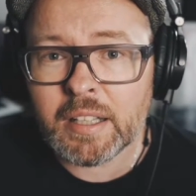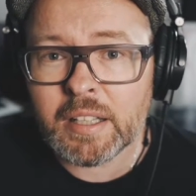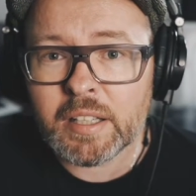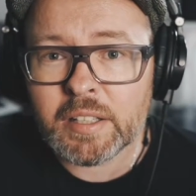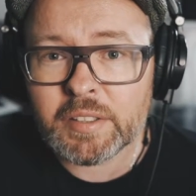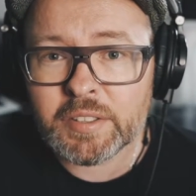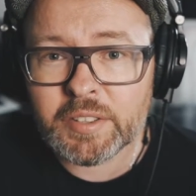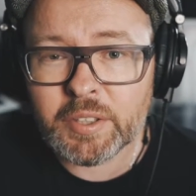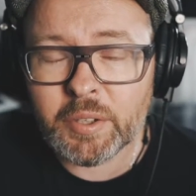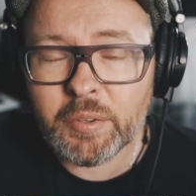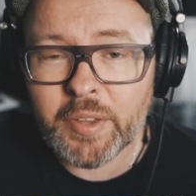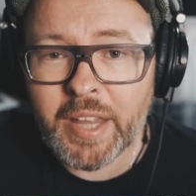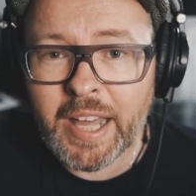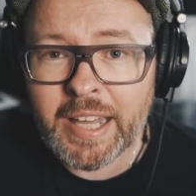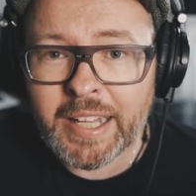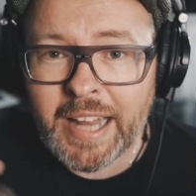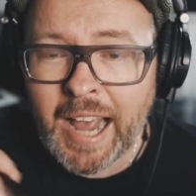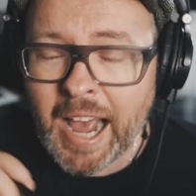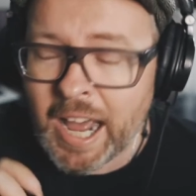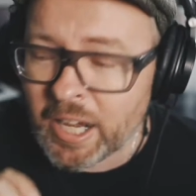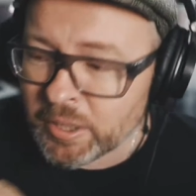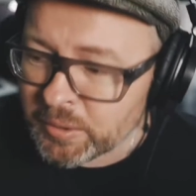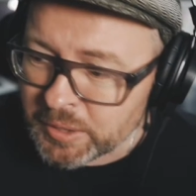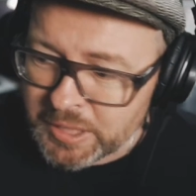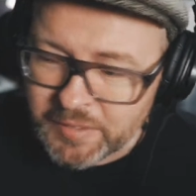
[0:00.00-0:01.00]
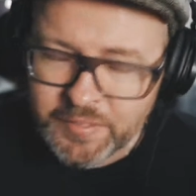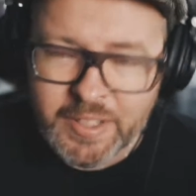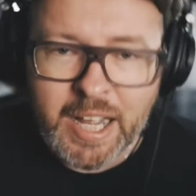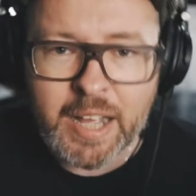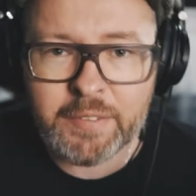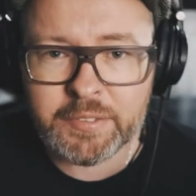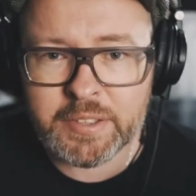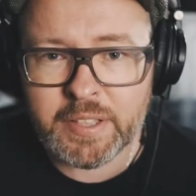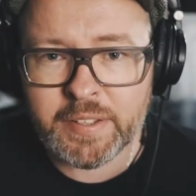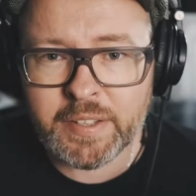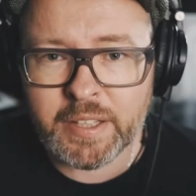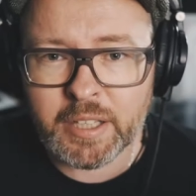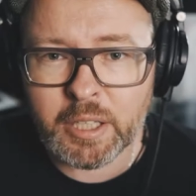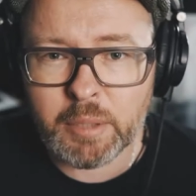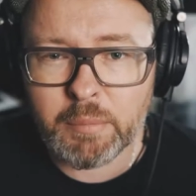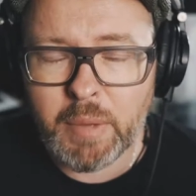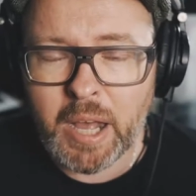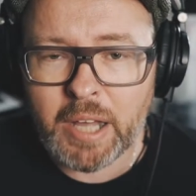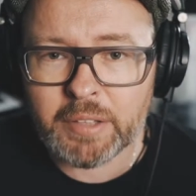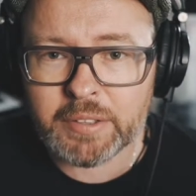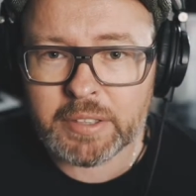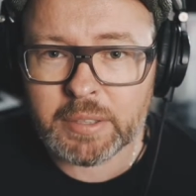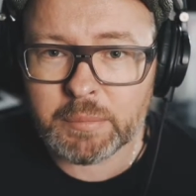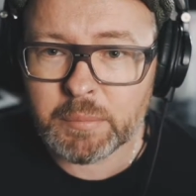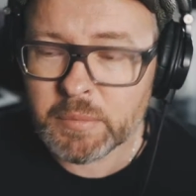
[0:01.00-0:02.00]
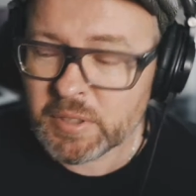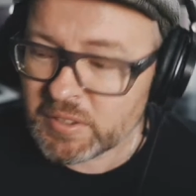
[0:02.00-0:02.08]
so that I don't even have to think about them.